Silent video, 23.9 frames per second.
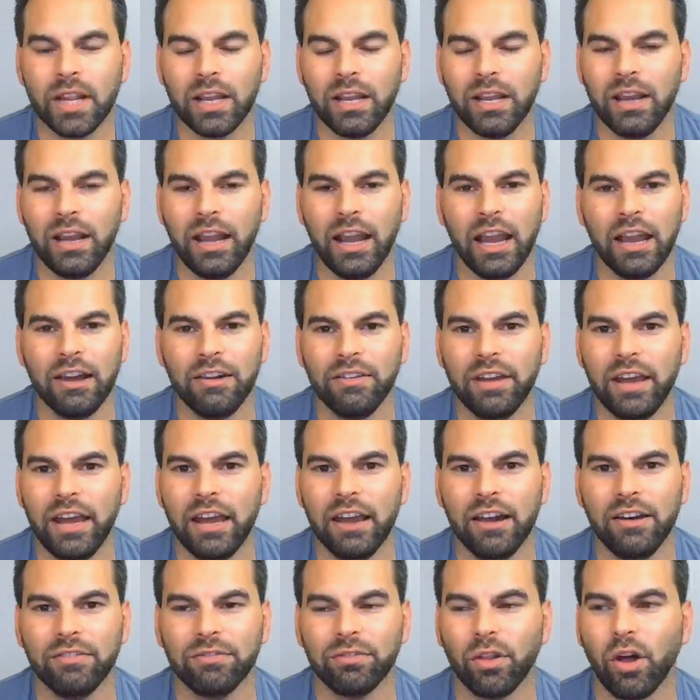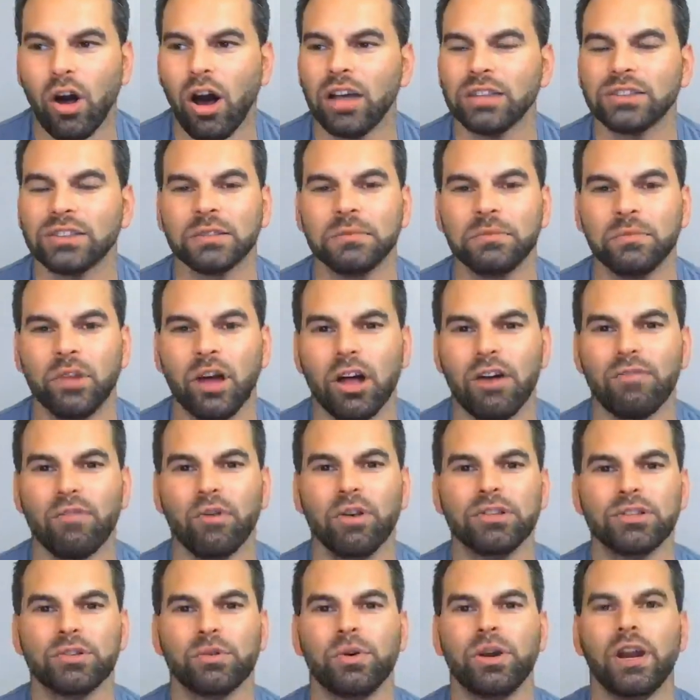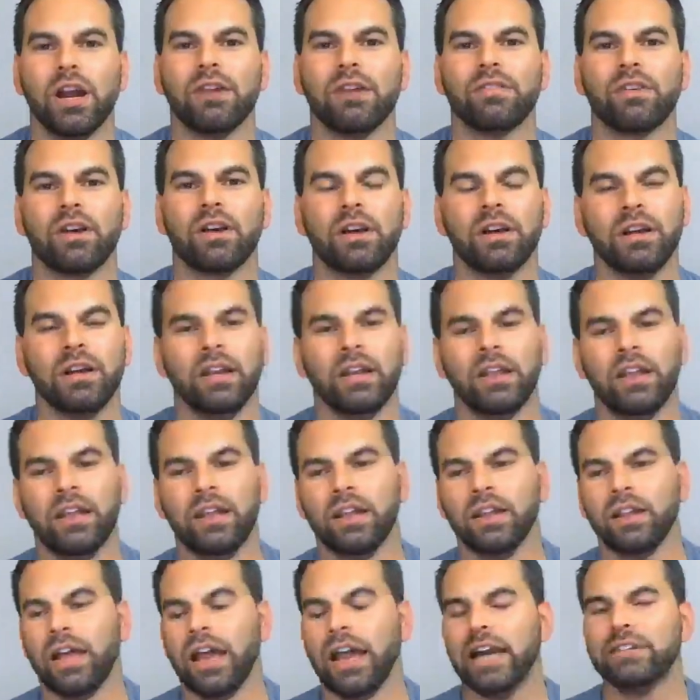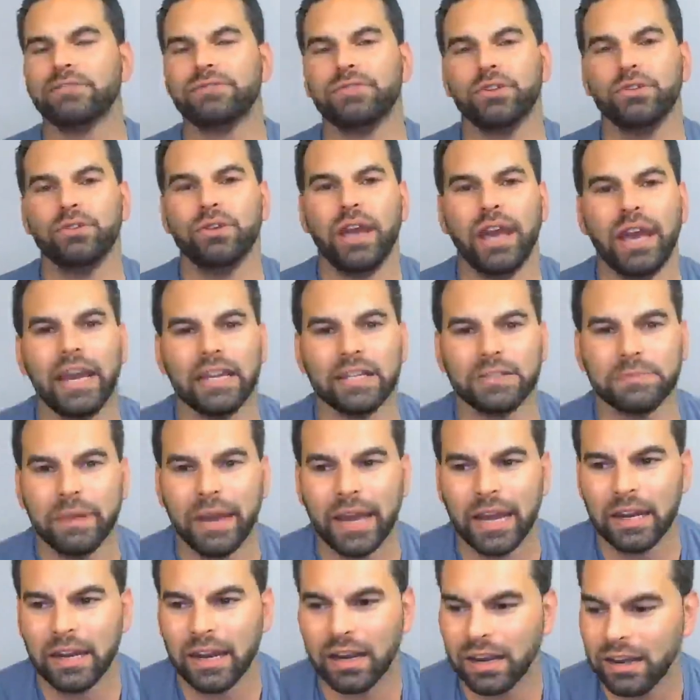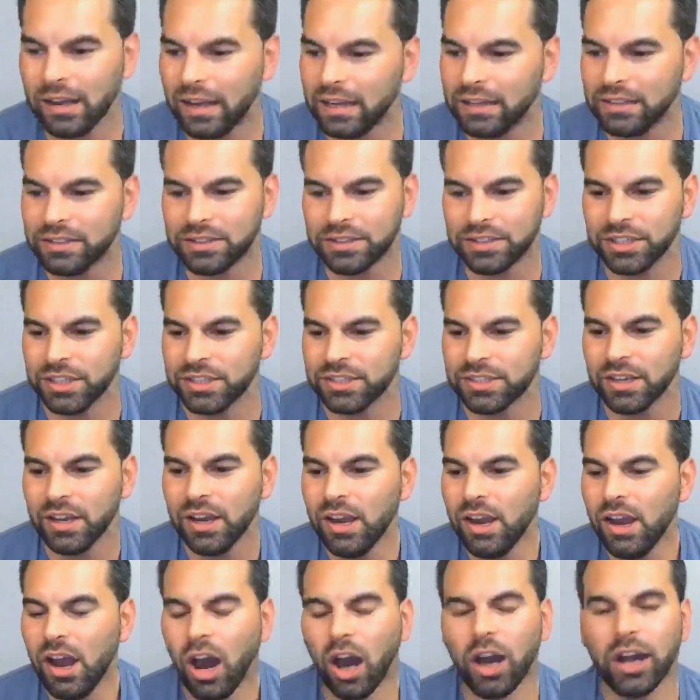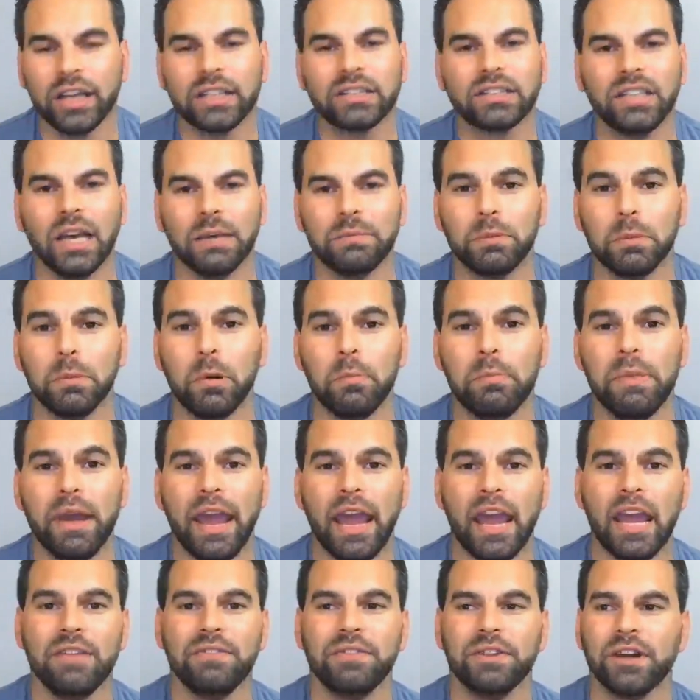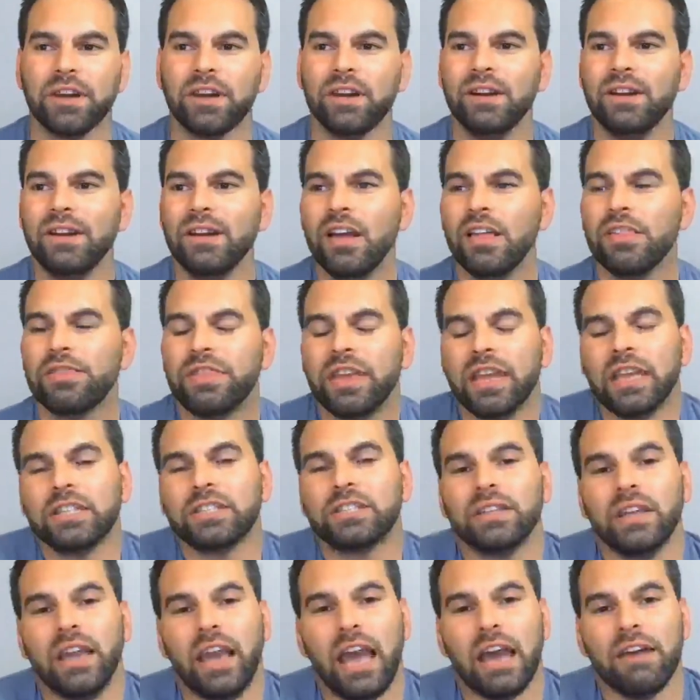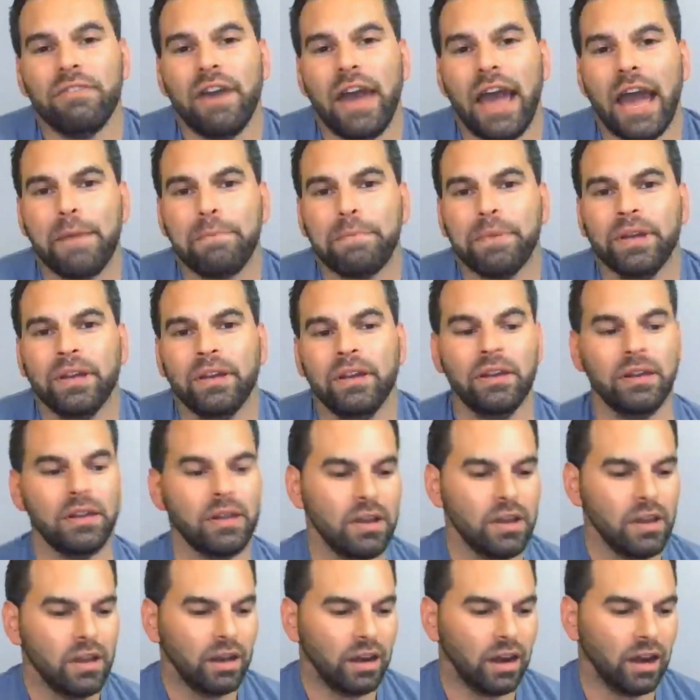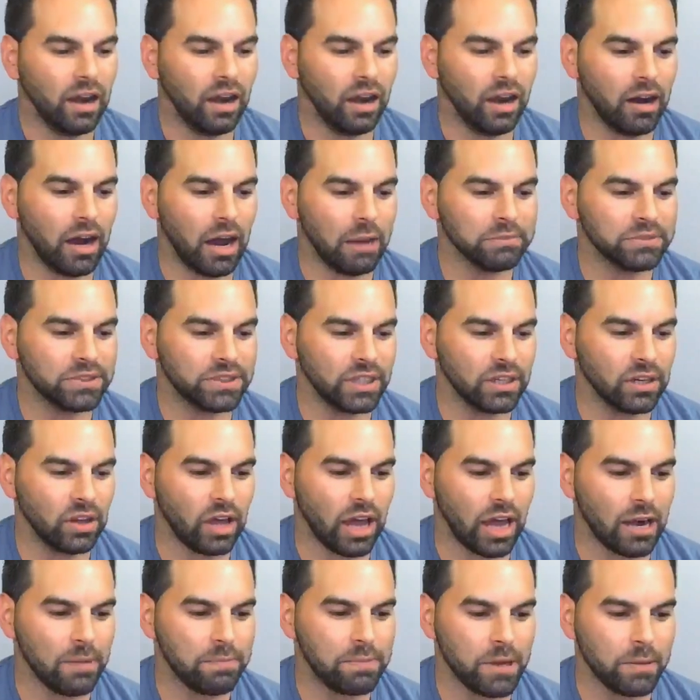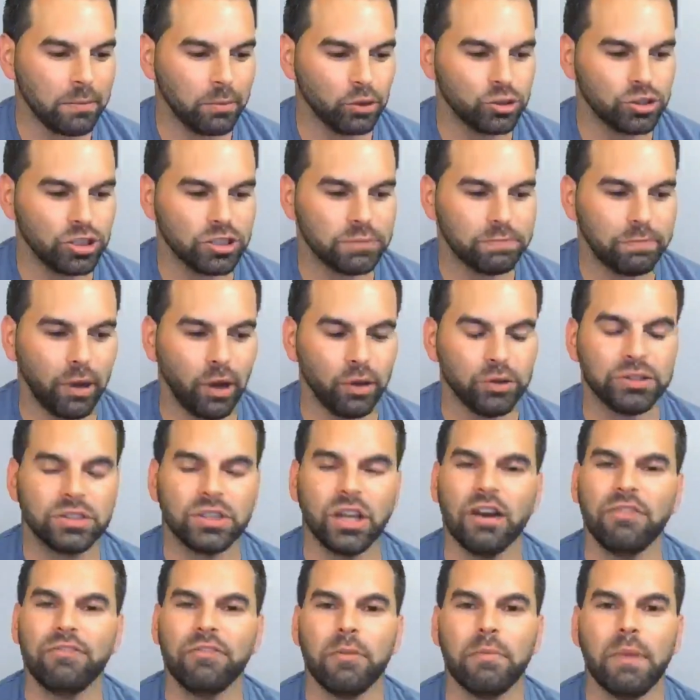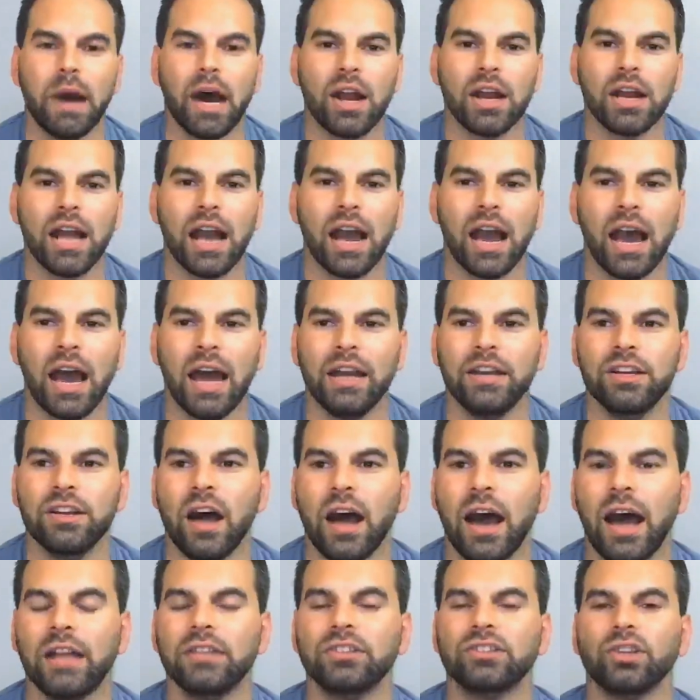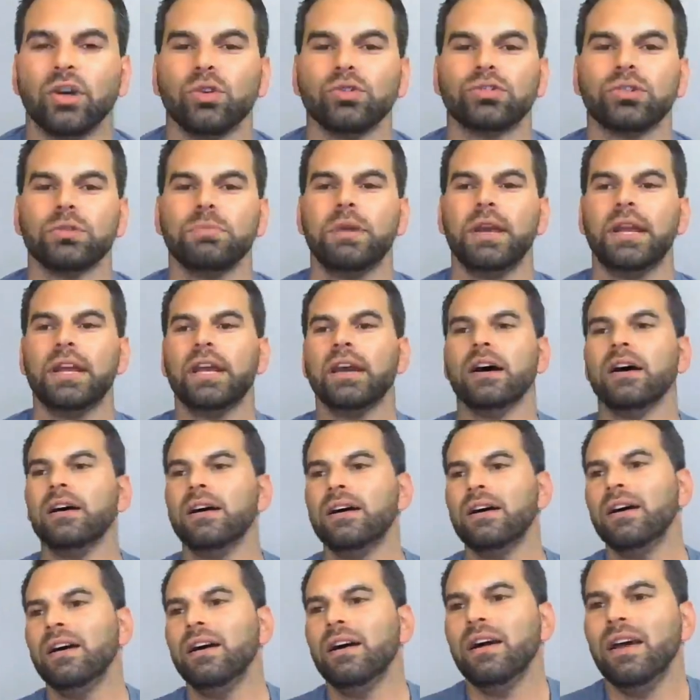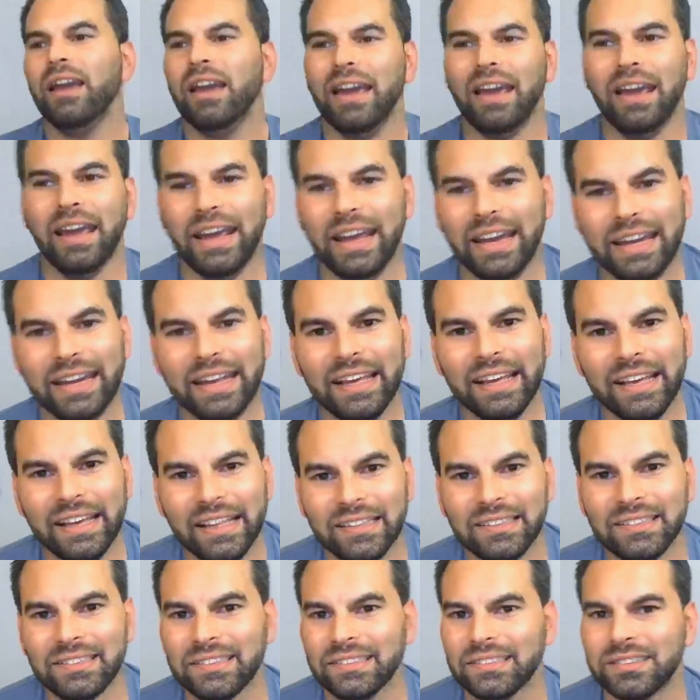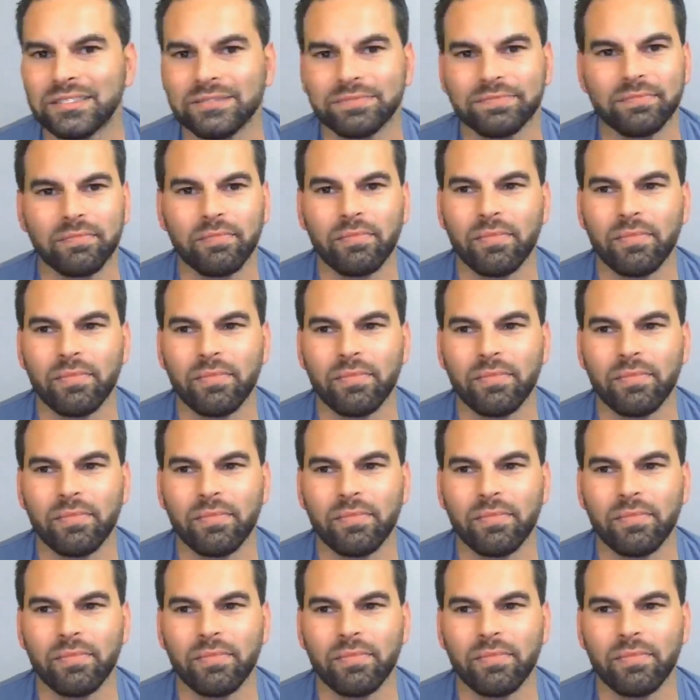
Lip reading: have lost some loved ones or whatever in the last few days, man. It's just unacceptable behavior. Things have happened. I'm seeing a lot of people just post stuff about it on social media, and it's